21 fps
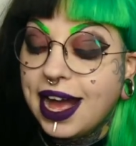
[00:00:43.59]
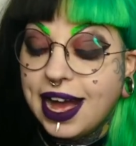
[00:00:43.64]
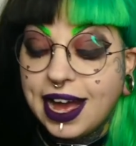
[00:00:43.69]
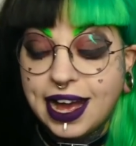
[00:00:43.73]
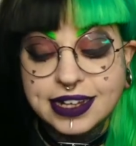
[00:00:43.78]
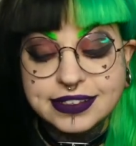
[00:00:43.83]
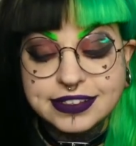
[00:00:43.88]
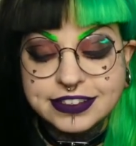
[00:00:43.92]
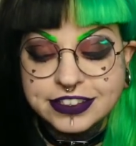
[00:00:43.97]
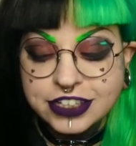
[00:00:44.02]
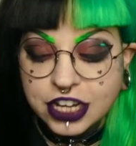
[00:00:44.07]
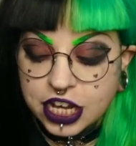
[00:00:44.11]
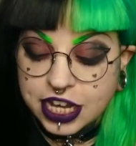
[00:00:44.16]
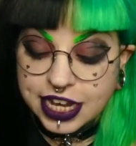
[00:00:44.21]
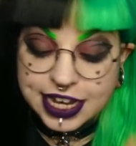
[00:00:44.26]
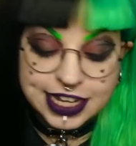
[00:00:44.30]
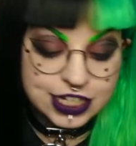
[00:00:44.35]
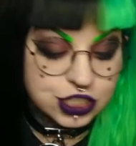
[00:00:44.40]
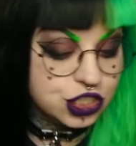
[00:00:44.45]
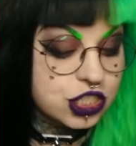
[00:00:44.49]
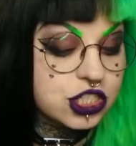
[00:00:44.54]
and
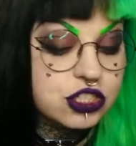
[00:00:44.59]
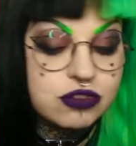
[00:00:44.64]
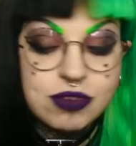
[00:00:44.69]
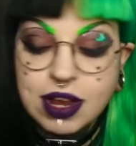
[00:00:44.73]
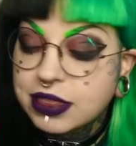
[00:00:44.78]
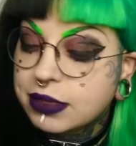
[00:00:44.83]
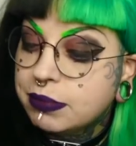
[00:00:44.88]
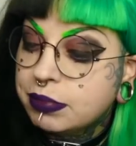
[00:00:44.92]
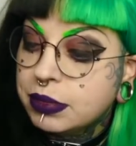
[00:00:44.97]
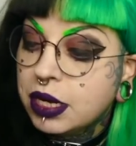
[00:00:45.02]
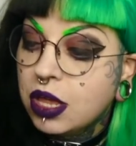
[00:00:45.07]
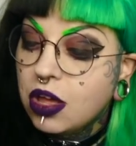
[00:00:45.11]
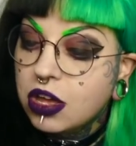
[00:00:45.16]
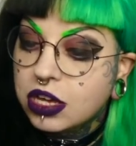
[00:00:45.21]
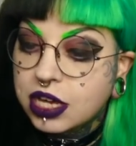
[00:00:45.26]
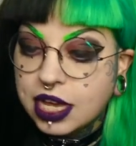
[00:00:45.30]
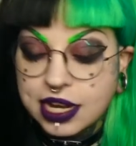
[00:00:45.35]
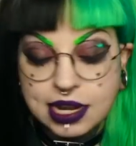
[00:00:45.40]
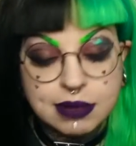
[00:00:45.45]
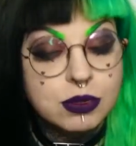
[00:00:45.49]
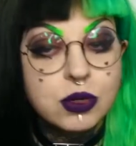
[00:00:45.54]
it's just around the block,
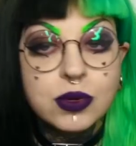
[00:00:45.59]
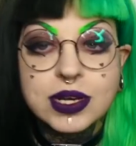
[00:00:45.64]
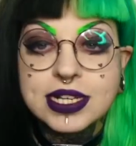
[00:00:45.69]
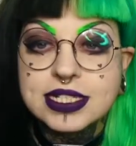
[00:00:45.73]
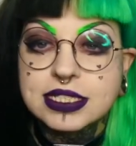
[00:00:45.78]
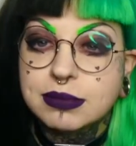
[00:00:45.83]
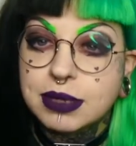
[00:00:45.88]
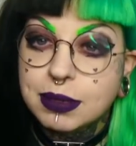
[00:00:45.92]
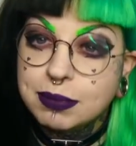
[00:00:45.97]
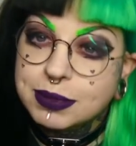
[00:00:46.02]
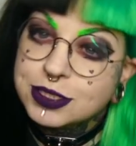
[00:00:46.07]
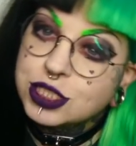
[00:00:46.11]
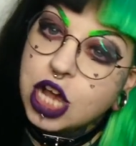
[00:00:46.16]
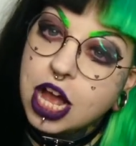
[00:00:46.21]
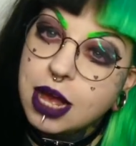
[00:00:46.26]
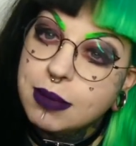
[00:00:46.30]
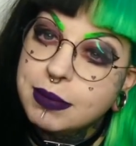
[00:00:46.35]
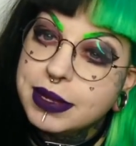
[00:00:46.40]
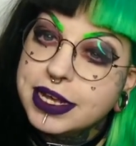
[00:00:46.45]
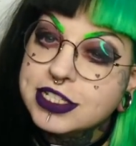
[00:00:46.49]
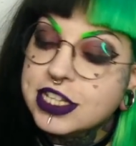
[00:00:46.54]
and I'm always in my
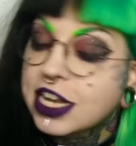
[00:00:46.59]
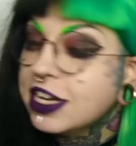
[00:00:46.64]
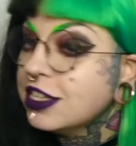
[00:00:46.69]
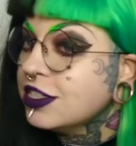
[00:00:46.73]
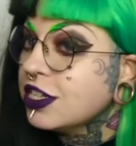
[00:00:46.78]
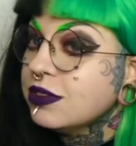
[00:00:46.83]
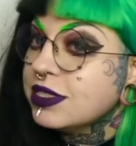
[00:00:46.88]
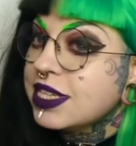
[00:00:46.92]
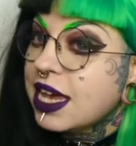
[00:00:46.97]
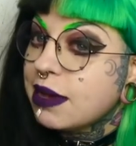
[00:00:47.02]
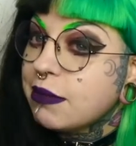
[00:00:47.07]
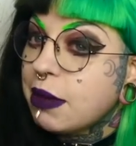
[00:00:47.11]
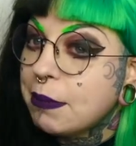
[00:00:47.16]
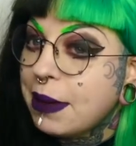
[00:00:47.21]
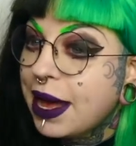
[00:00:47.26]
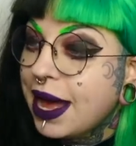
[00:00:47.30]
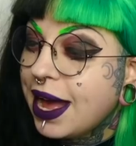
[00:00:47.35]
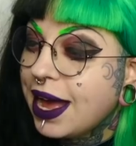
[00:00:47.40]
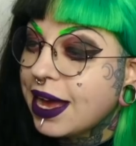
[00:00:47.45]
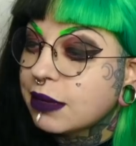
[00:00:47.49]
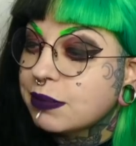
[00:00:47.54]
pajamas, and I don't take my
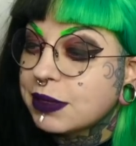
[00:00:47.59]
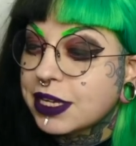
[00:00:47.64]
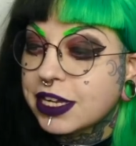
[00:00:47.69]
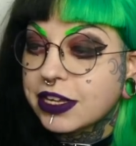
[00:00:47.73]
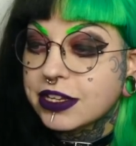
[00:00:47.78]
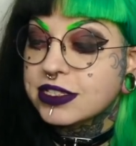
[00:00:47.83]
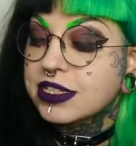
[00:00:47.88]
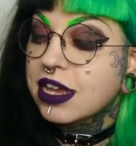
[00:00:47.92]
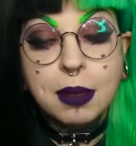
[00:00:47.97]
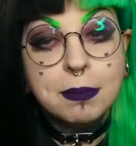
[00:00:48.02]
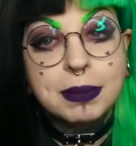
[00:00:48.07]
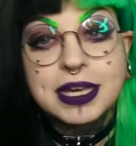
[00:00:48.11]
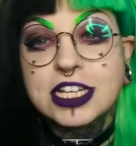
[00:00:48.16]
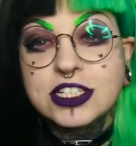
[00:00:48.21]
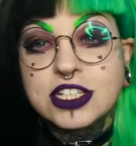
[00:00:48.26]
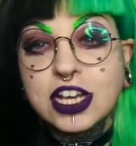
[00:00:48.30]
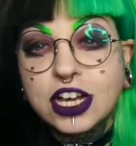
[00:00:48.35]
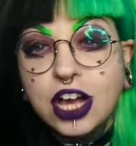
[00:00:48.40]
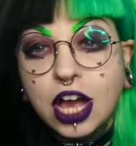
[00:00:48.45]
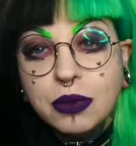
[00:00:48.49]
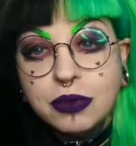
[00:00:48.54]
bag because
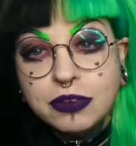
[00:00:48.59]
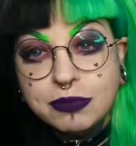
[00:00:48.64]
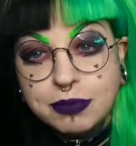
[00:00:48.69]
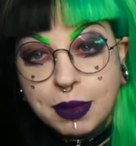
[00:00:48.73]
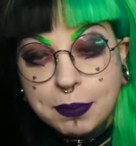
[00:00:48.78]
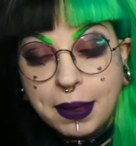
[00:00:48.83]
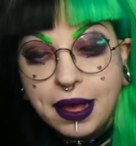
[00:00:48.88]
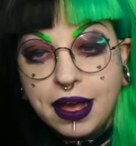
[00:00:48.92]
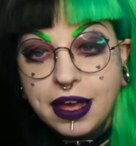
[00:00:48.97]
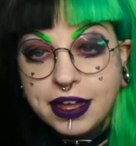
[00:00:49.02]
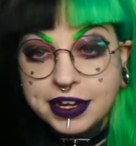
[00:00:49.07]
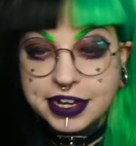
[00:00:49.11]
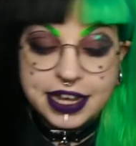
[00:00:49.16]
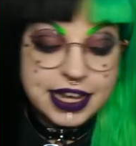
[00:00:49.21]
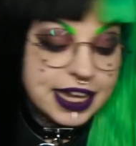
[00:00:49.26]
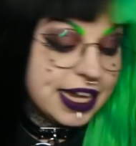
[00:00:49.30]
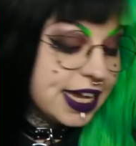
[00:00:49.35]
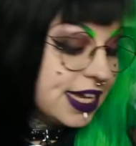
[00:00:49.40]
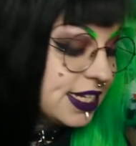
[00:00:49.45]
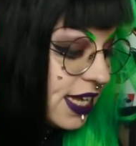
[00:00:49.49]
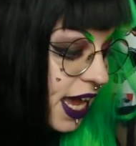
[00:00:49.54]
I go with my partner,
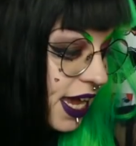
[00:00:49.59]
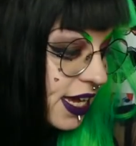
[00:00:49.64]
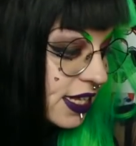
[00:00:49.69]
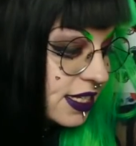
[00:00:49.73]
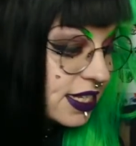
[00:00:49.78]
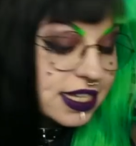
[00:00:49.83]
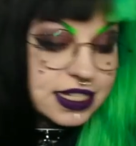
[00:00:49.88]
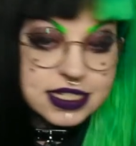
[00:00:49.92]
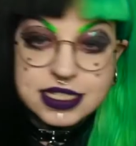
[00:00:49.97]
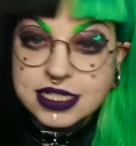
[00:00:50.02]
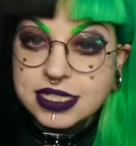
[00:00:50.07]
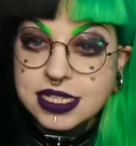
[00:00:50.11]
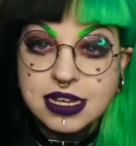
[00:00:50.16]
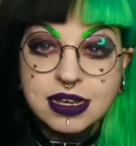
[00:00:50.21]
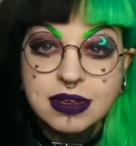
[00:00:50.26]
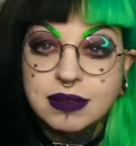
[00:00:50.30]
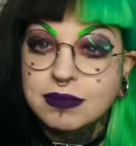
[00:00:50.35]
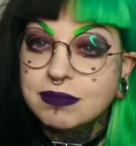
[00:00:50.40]
he takes his